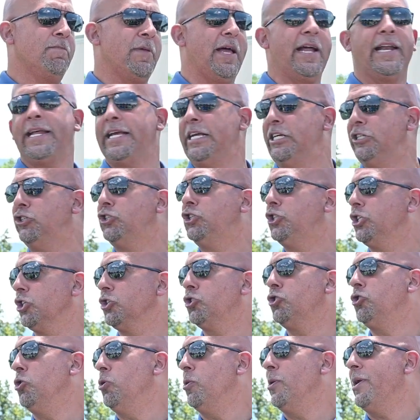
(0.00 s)
And he's
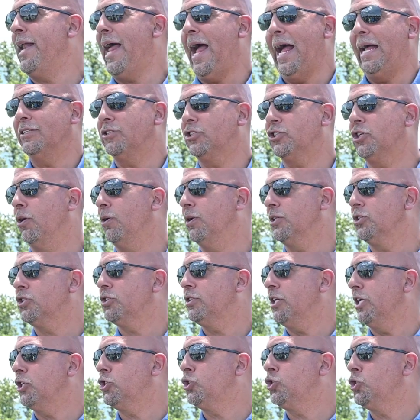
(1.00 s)
just doing that. So
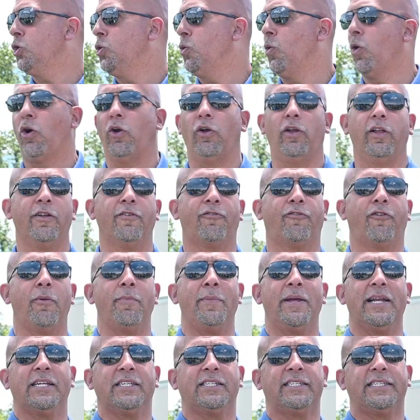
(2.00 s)
it's too early for
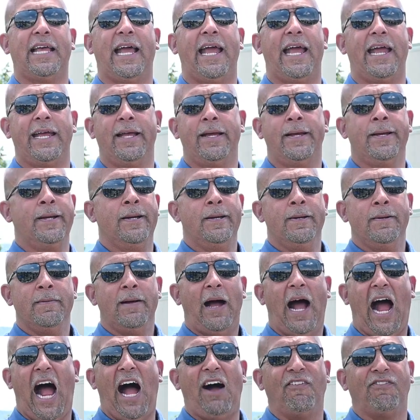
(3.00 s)
me to say.
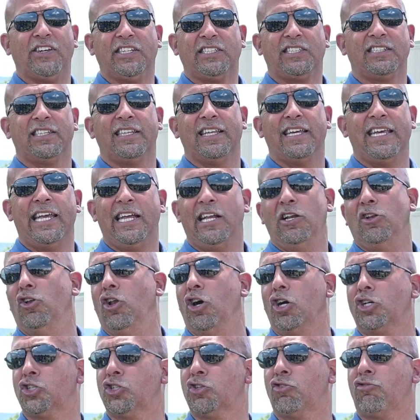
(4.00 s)
Obviously, he
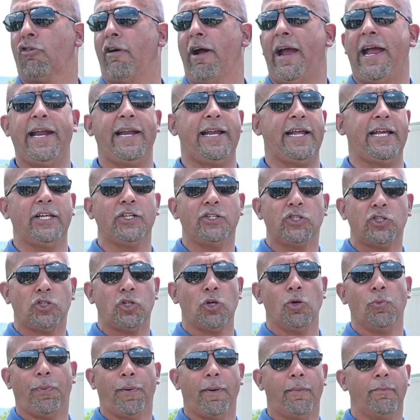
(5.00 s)
looks great. He's
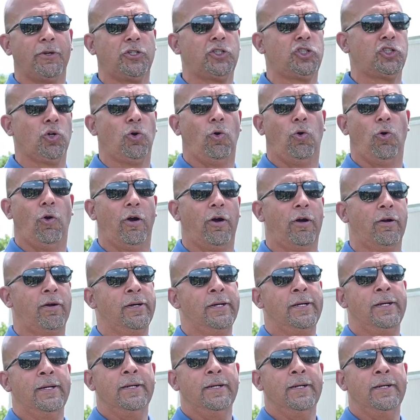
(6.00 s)
super mature.